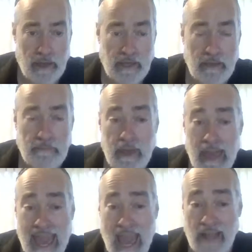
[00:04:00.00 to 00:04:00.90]
by him
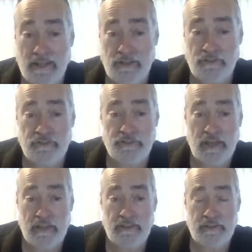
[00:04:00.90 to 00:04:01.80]
and his
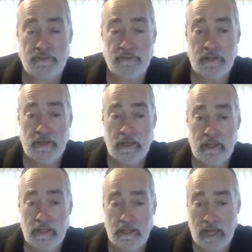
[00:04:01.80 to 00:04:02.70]
descendants,
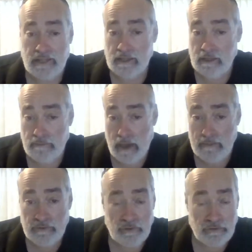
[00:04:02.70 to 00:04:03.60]
like the
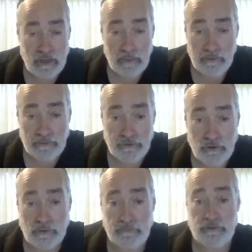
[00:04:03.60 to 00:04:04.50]
commandments, for example, of
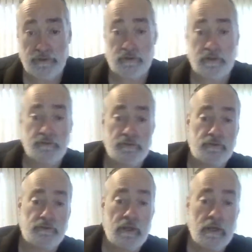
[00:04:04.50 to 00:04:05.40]
circumcision given
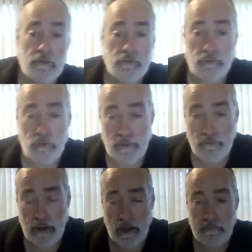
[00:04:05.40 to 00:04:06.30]
to, to
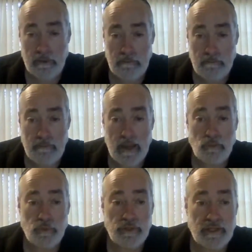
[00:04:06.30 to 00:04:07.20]
Abraham,
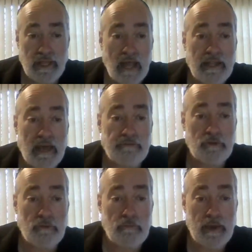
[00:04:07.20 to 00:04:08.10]
men would not have
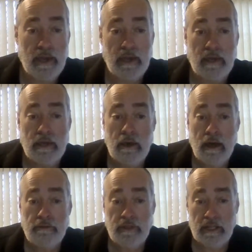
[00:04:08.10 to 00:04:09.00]
to obey
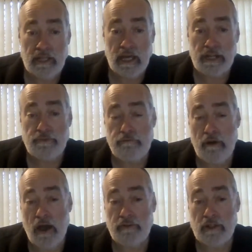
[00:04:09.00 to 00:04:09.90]
the alleged
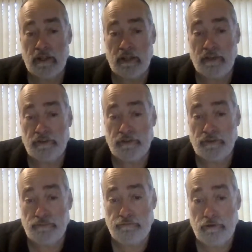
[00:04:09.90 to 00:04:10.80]
prophet unless it
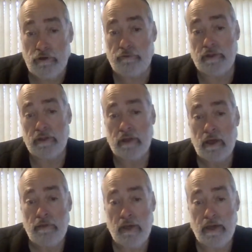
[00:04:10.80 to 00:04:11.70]
is proven
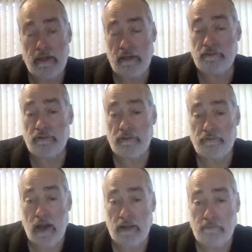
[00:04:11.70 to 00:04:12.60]
that he is a
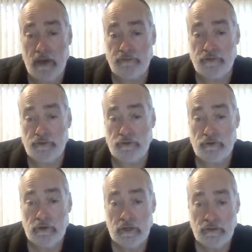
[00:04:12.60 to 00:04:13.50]
divine
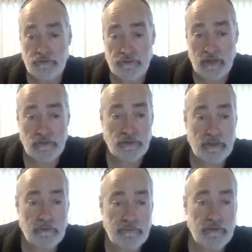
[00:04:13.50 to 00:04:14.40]
messenger sent to
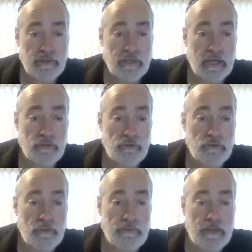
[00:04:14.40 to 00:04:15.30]
communicate
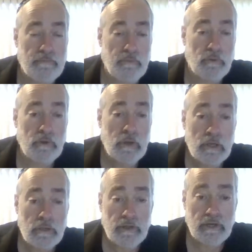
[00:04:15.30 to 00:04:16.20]
to the people
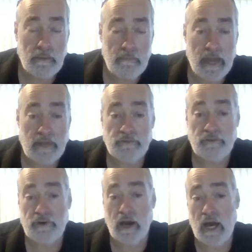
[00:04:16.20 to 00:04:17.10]
the commands
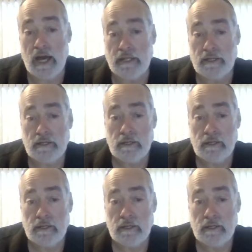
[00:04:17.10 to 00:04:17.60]
of God.